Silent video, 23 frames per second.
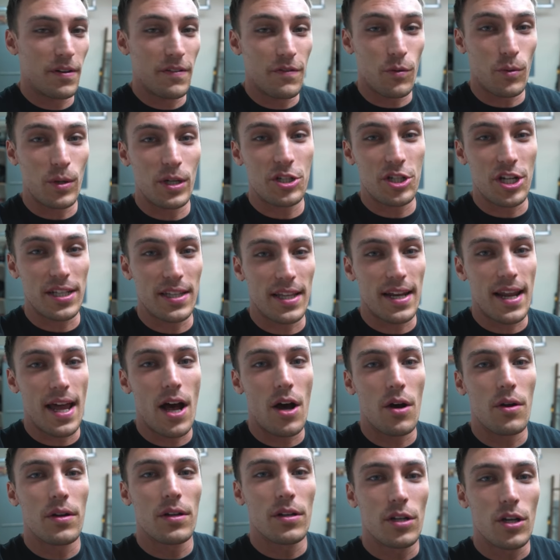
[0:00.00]
But if you want to check that
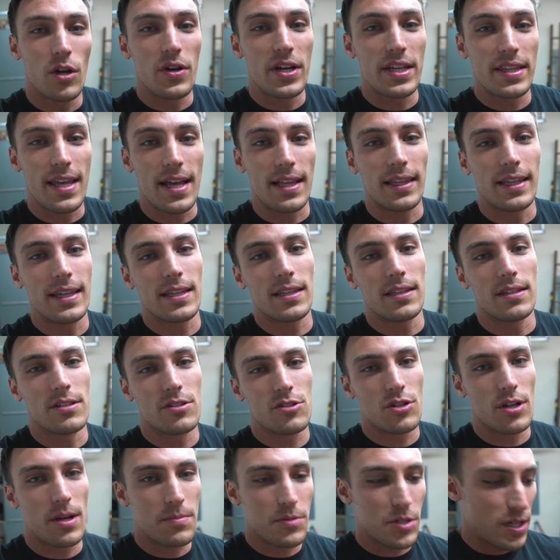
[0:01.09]
out, go hit that link in the
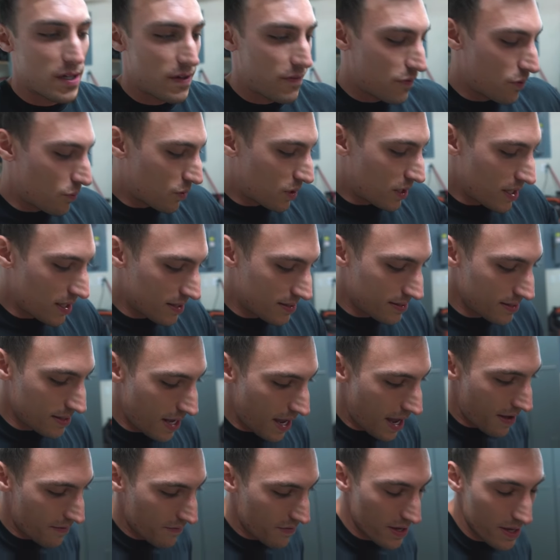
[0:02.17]
description if you want to
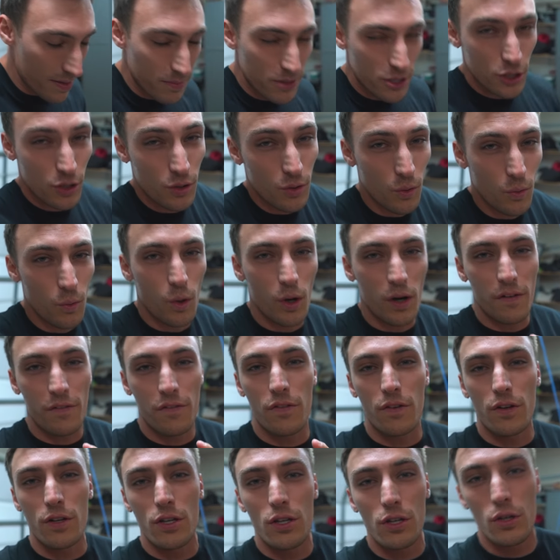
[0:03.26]
have him do work
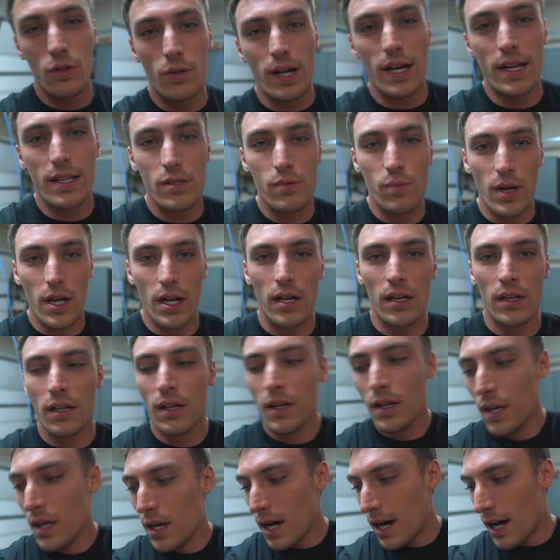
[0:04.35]
for you as well.
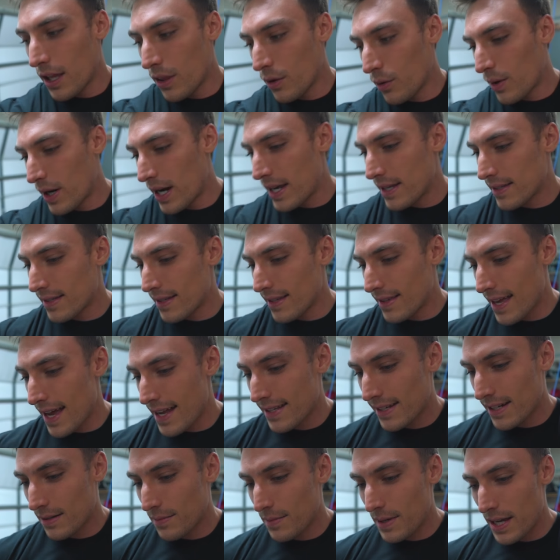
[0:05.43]
Otherwise,
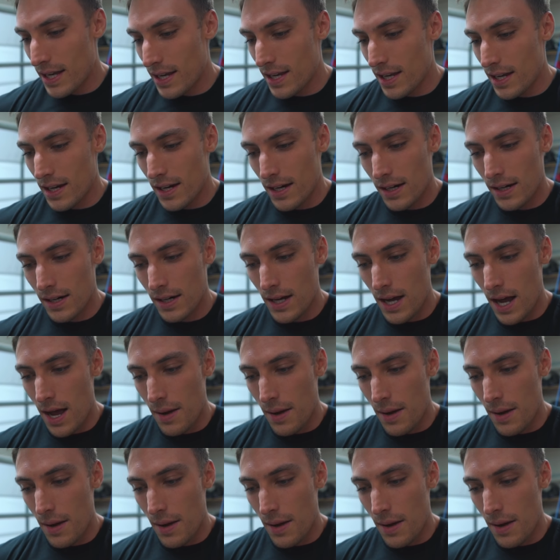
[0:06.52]
that's gonna be it here.